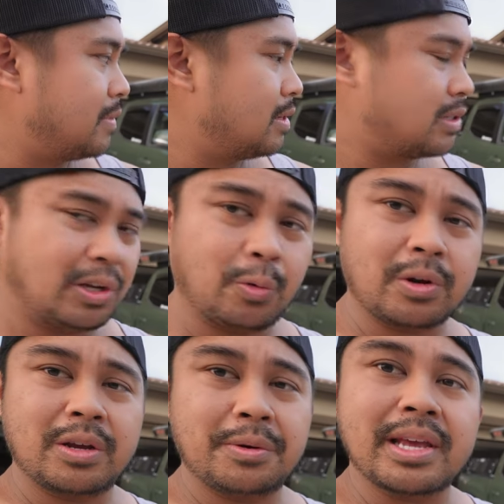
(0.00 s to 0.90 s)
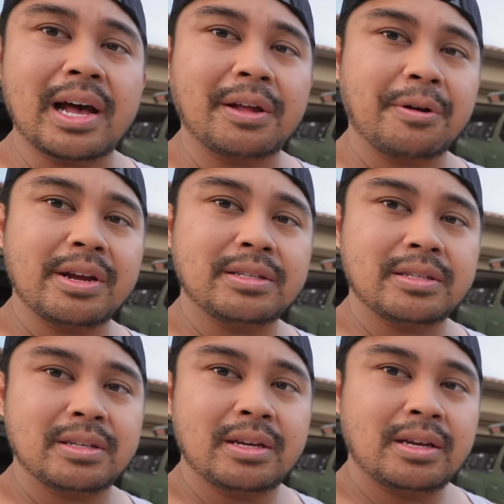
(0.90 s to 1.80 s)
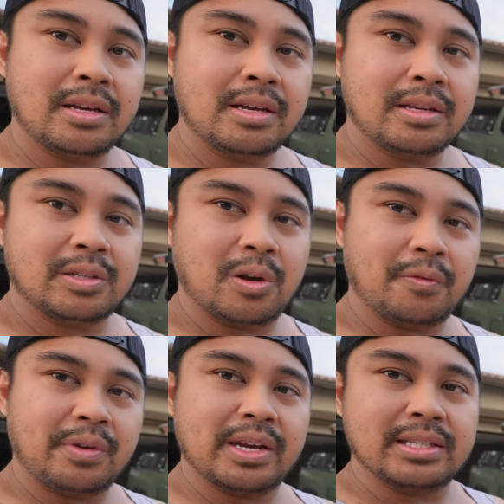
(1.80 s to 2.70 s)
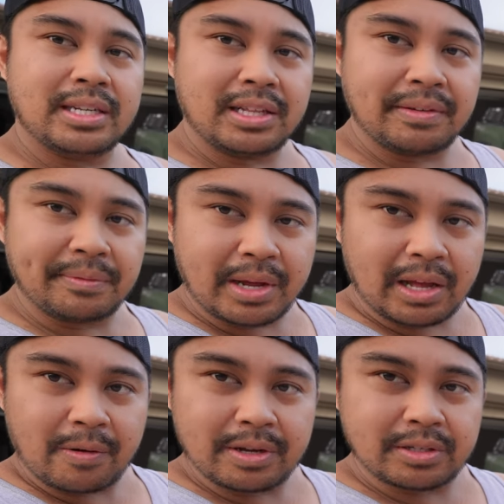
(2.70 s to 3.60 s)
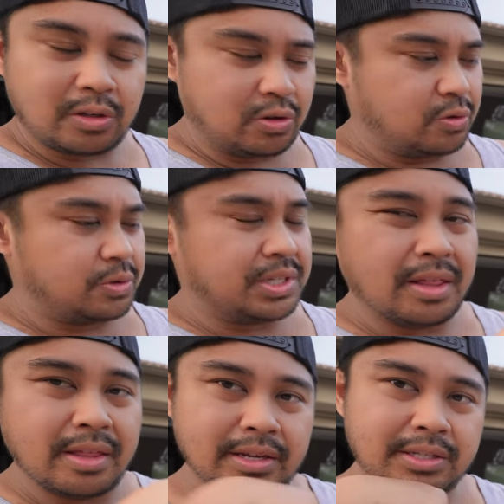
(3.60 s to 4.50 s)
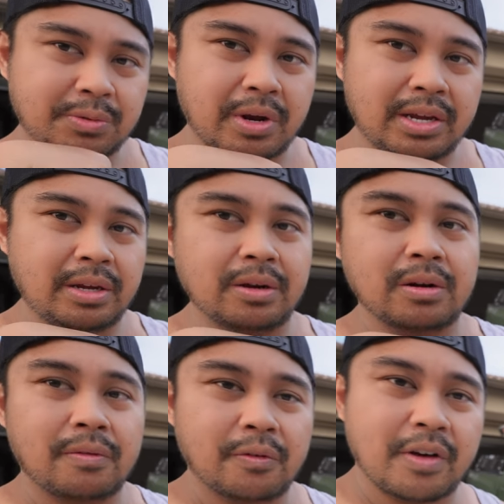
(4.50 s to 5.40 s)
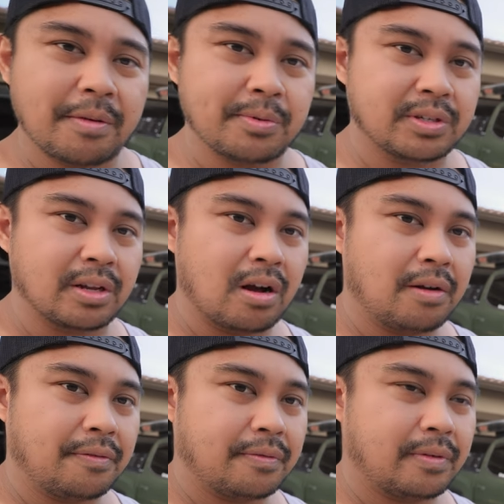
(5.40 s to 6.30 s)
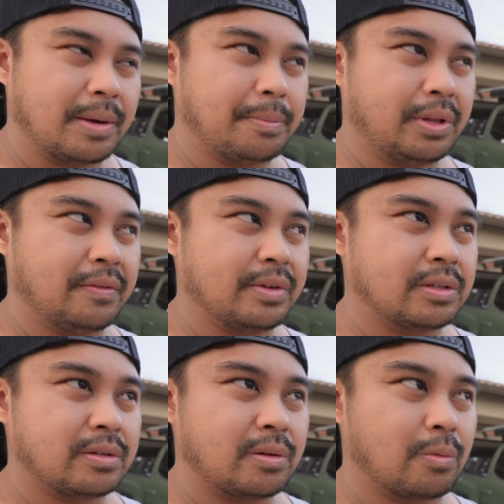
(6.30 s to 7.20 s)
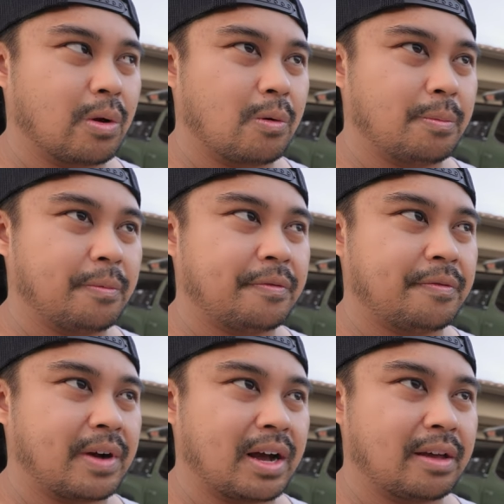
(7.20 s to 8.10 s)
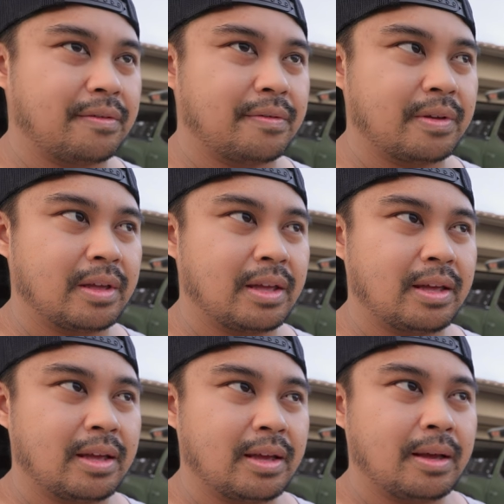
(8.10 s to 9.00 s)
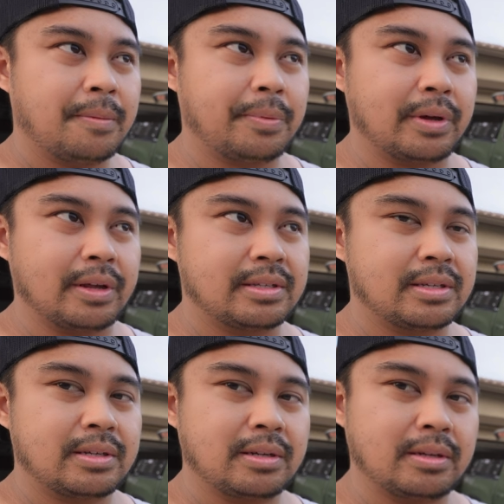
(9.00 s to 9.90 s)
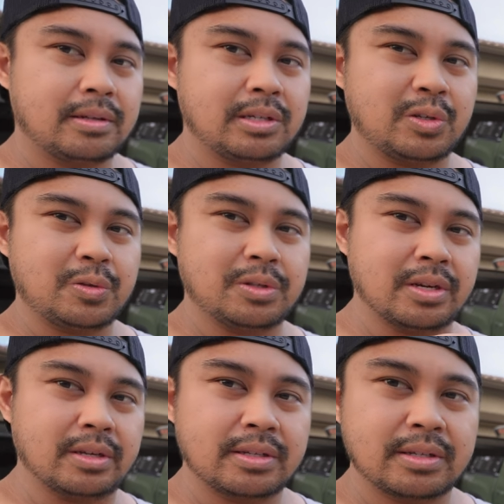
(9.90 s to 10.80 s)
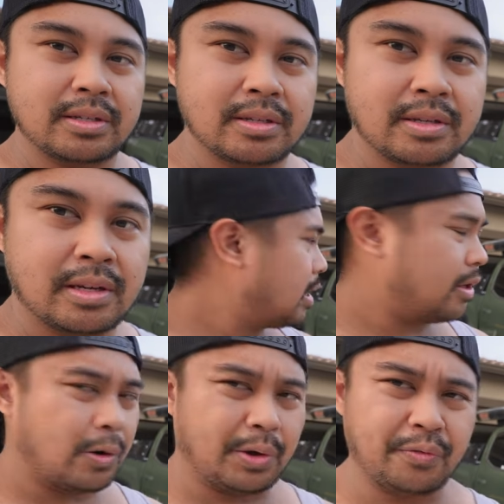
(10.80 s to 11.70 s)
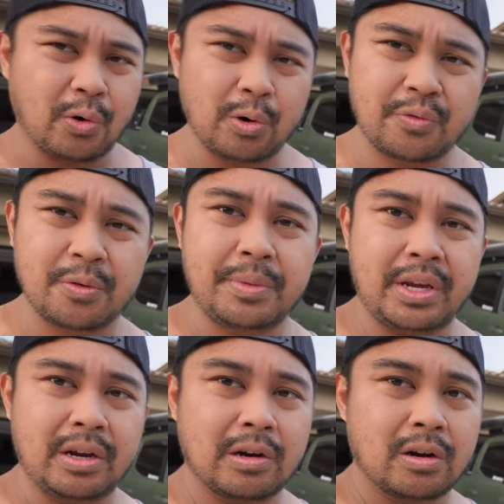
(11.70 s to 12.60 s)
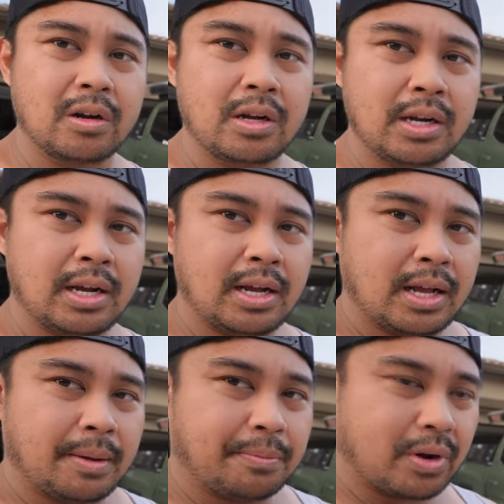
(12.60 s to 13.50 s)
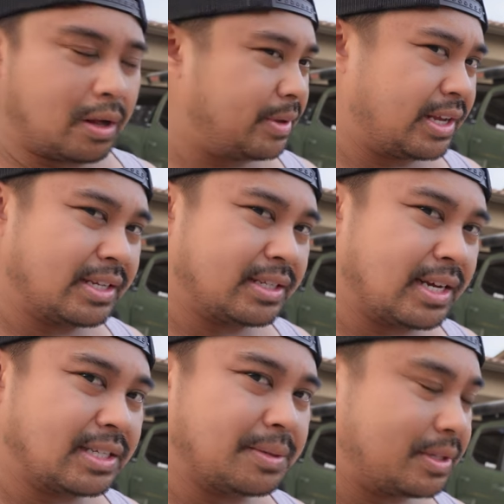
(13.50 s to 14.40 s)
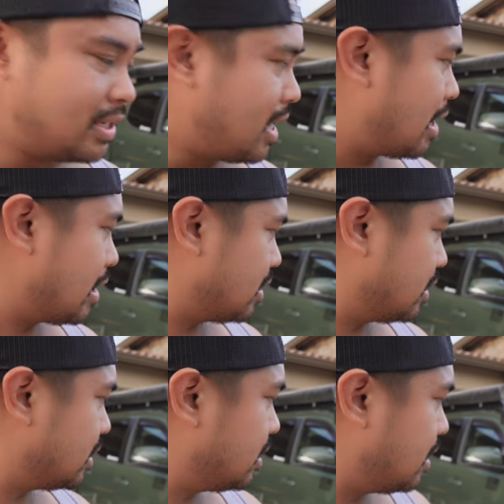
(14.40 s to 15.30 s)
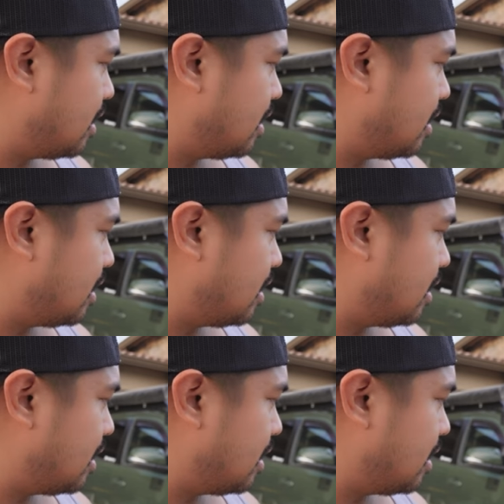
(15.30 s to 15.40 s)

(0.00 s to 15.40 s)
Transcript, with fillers: still working with Cali Raised. So if you guys need anything from Cali Raised, use this right here for 5% off. I believe it's Roam 5, but just use this. Going forward from here, probably gonna size up the tires,